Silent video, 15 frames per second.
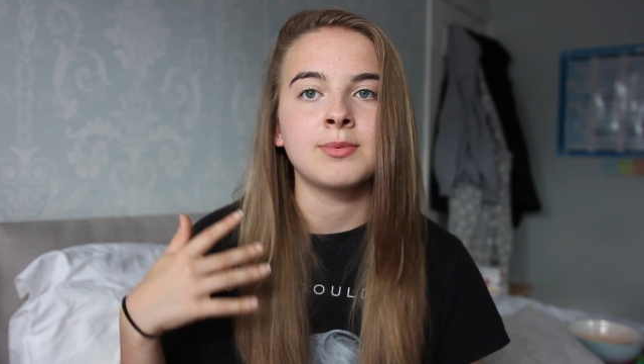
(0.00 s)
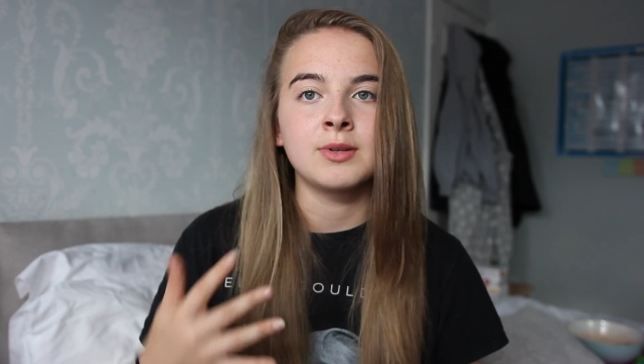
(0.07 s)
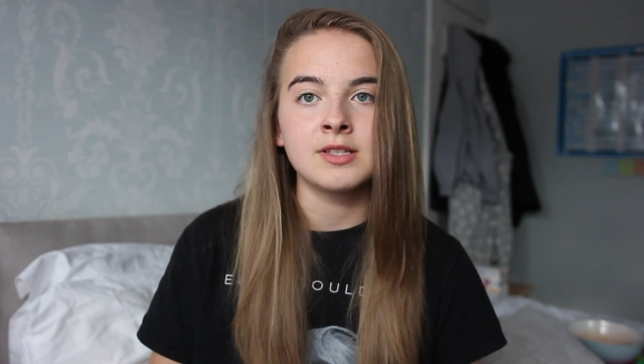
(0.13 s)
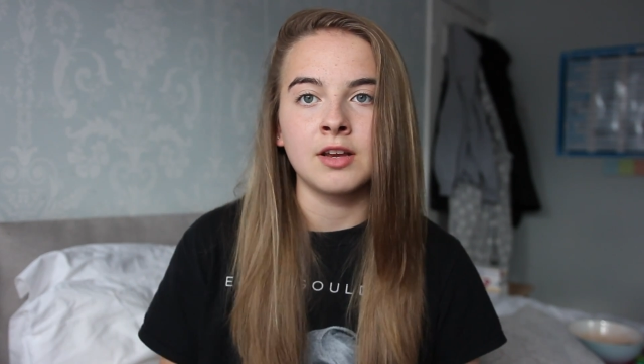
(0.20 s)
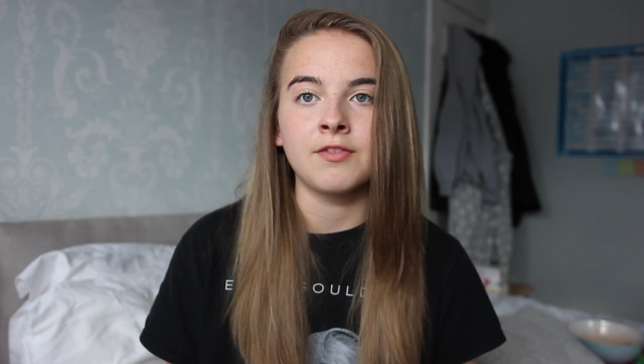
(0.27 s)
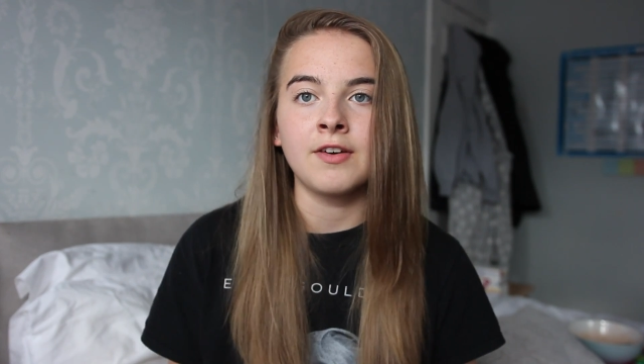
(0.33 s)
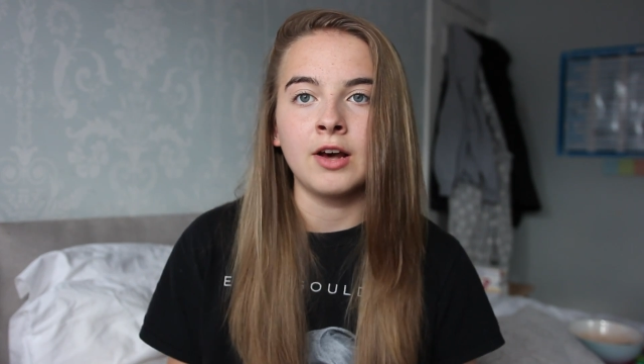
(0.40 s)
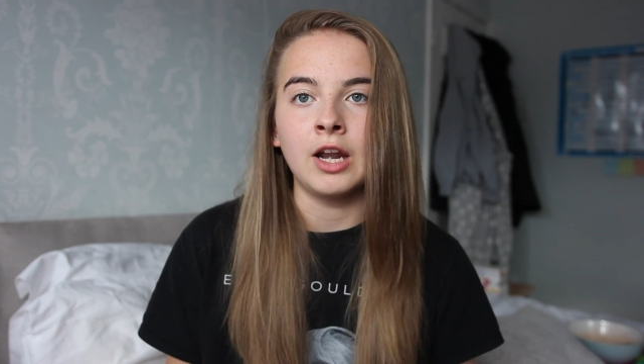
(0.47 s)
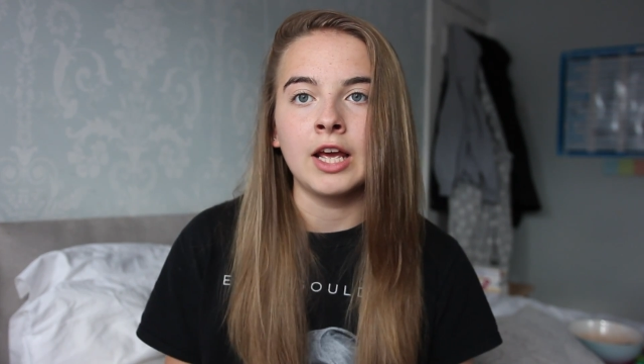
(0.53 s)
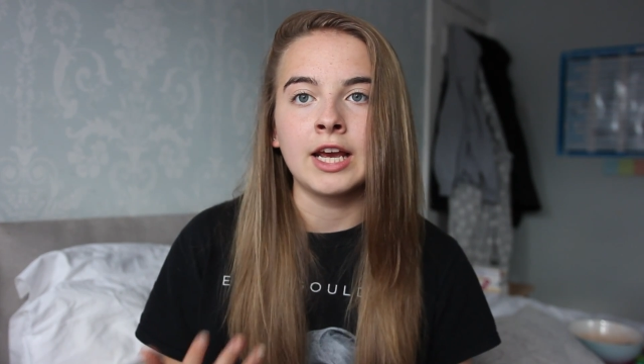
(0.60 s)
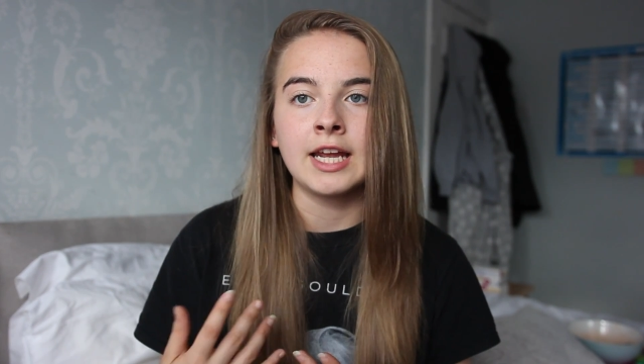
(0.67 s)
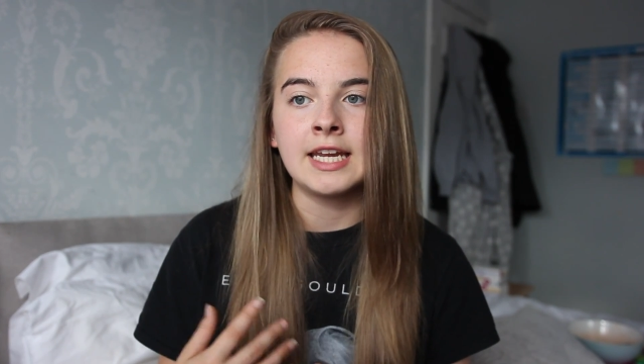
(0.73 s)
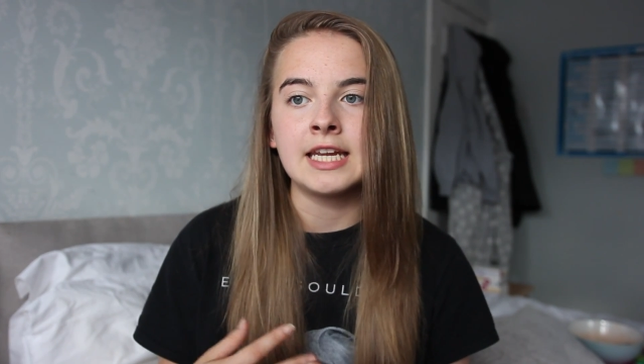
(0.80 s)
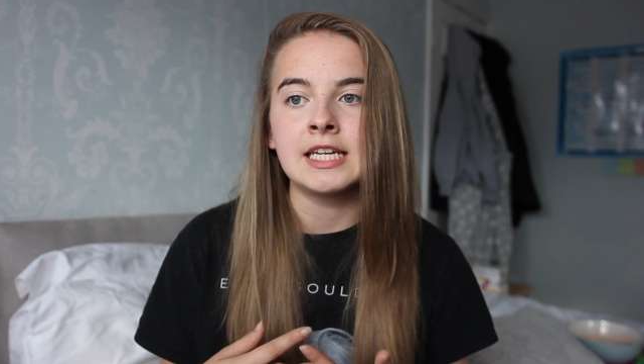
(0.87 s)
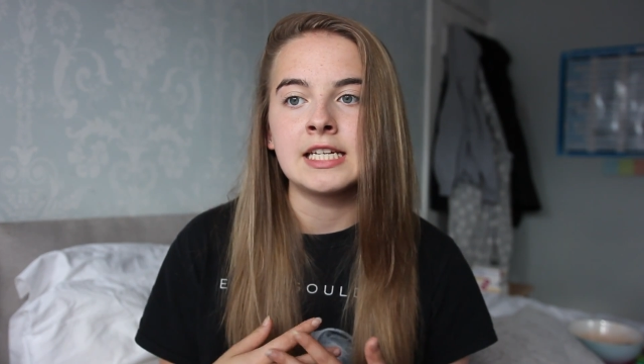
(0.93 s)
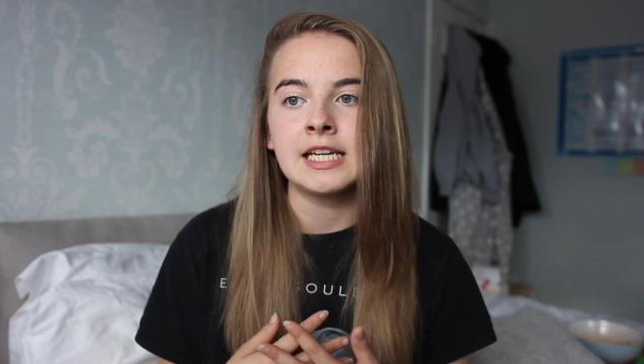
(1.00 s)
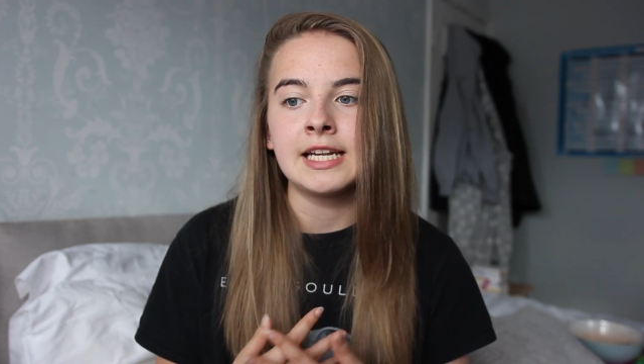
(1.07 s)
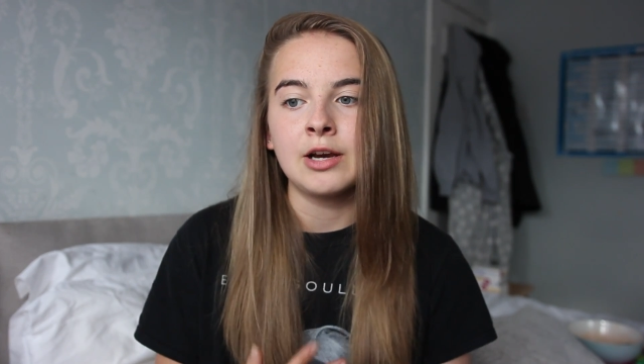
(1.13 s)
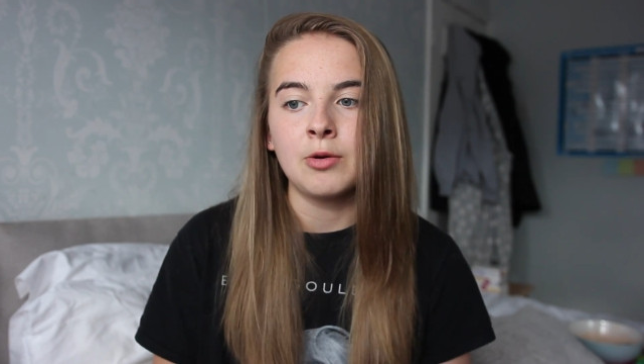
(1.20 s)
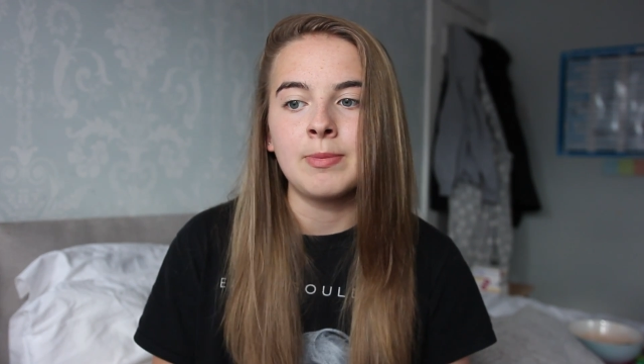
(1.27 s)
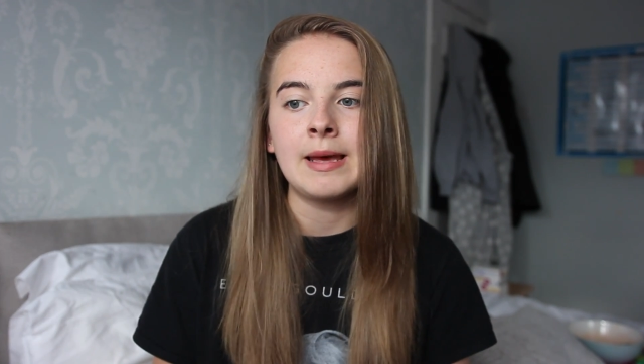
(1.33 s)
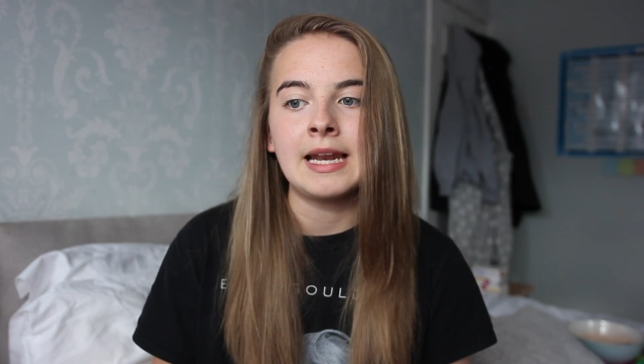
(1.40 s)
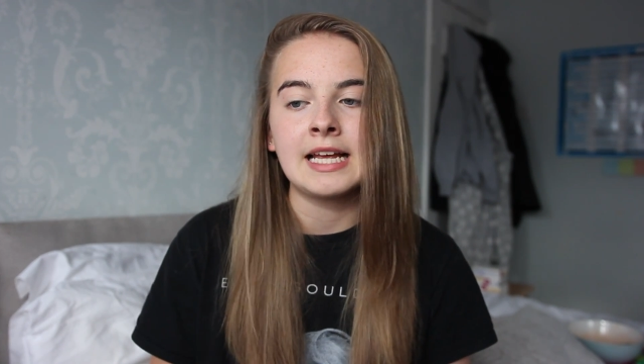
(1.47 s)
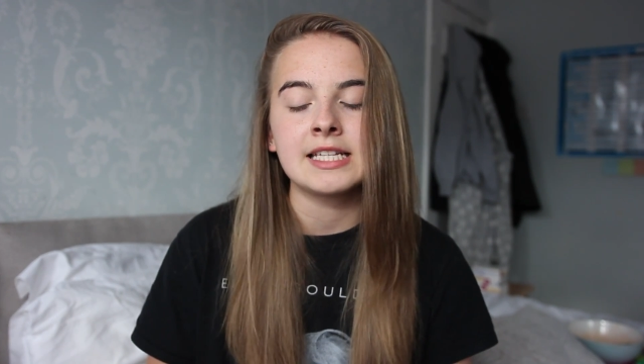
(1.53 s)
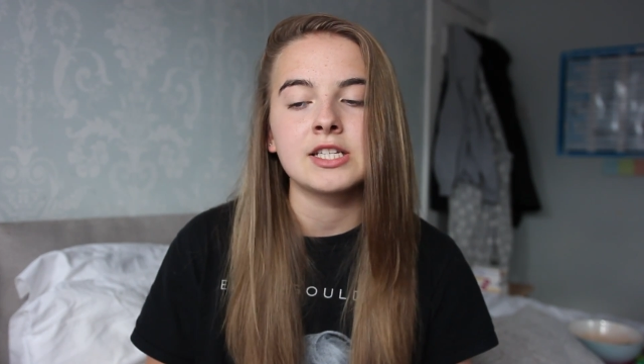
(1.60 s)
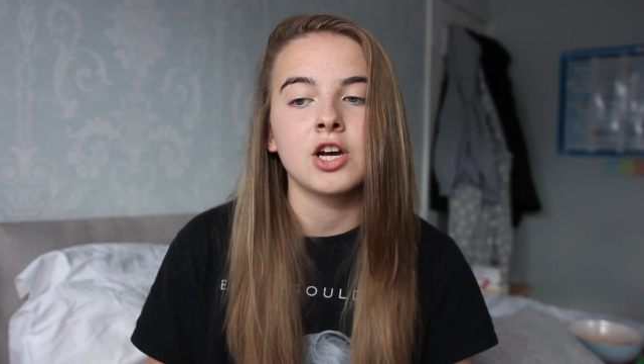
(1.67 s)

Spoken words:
because I felt like I needed a little bit less